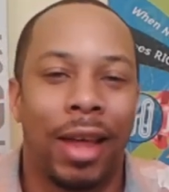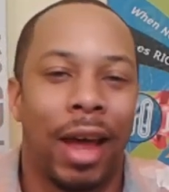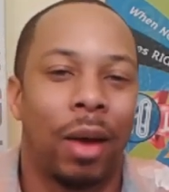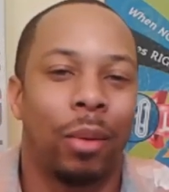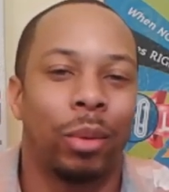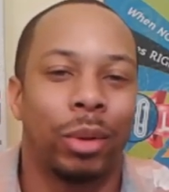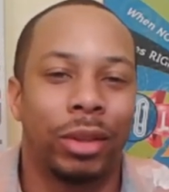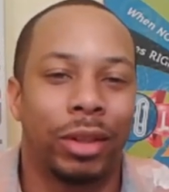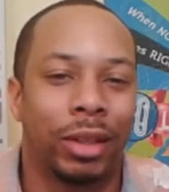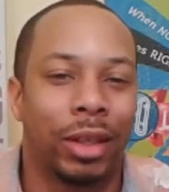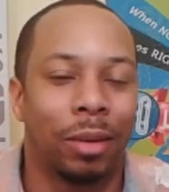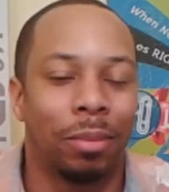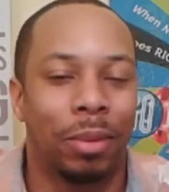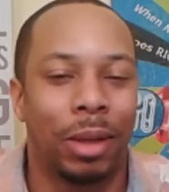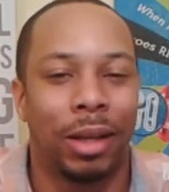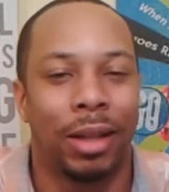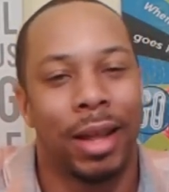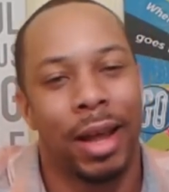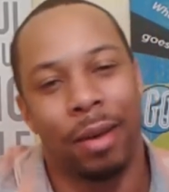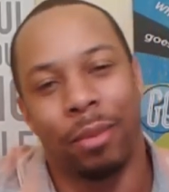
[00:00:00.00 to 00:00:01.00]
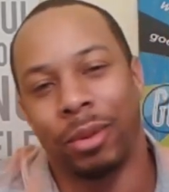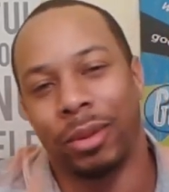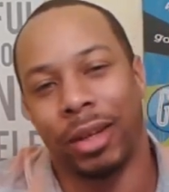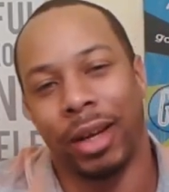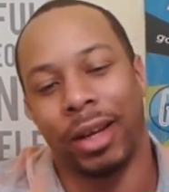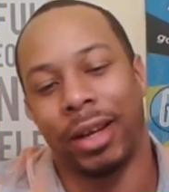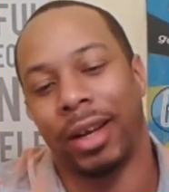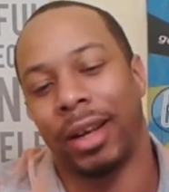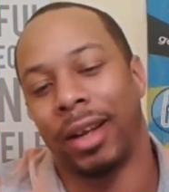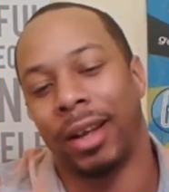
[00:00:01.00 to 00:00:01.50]
That was something that was
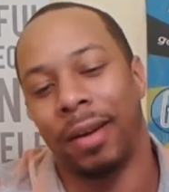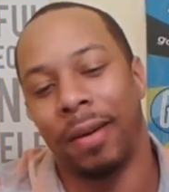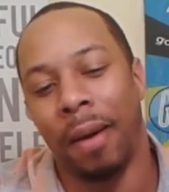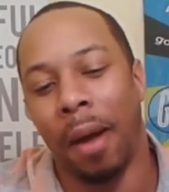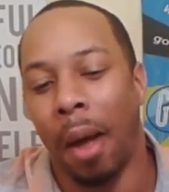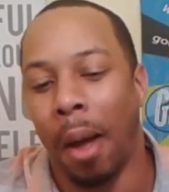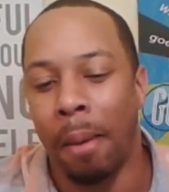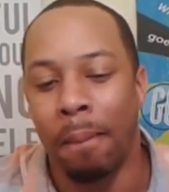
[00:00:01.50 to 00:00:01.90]
like a,